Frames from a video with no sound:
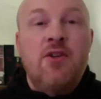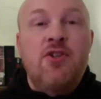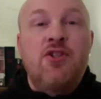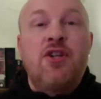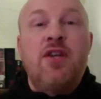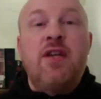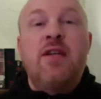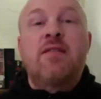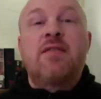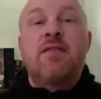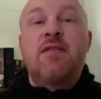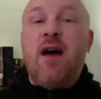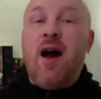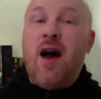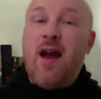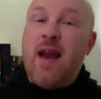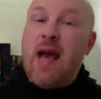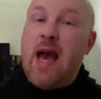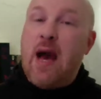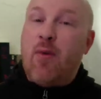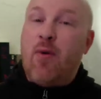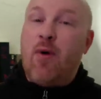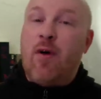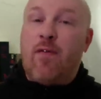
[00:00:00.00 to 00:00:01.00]
She is not,
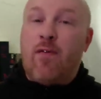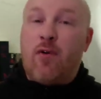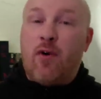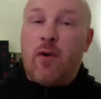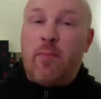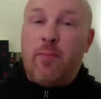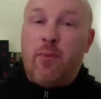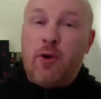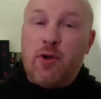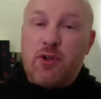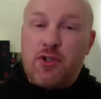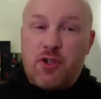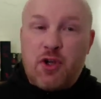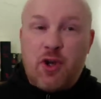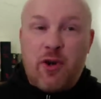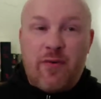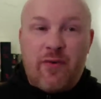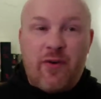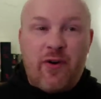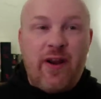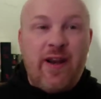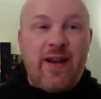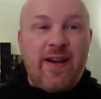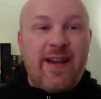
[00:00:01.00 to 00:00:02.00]
however, a
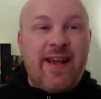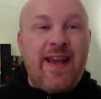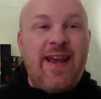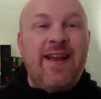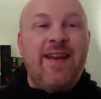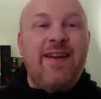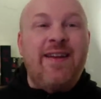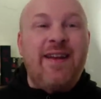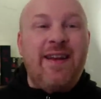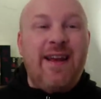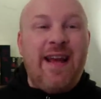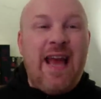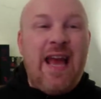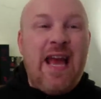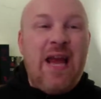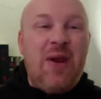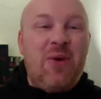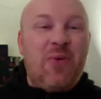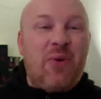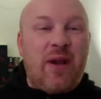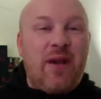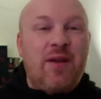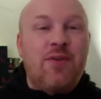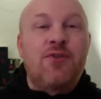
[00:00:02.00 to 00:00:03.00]
pushover and can get
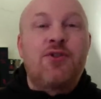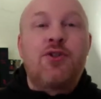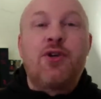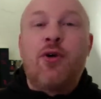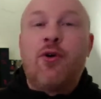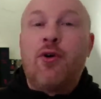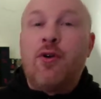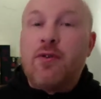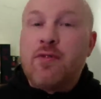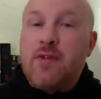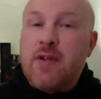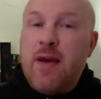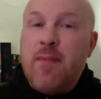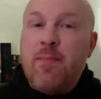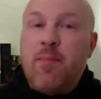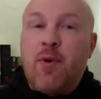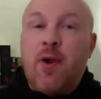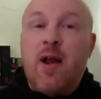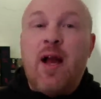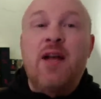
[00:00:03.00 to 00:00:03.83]
angry and show her temper,